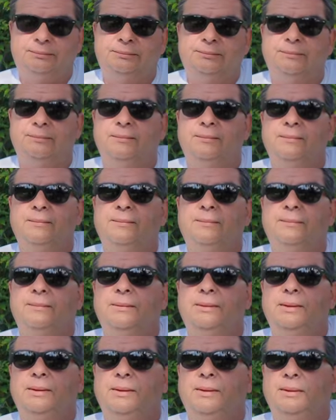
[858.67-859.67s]

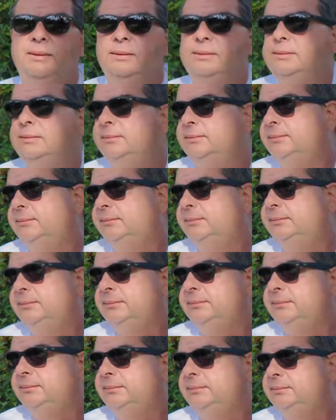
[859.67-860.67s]

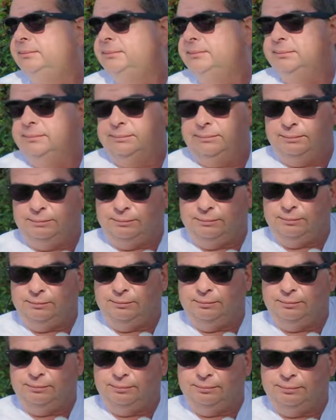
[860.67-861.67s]

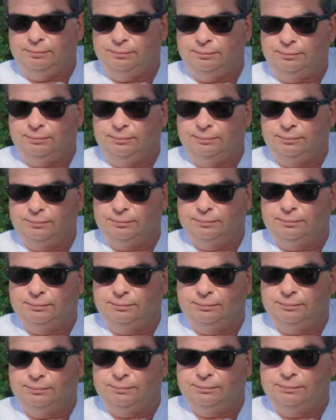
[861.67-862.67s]

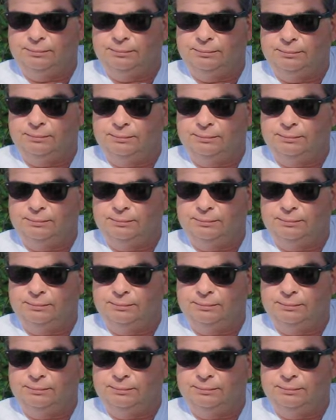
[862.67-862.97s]
The person shown says nothing.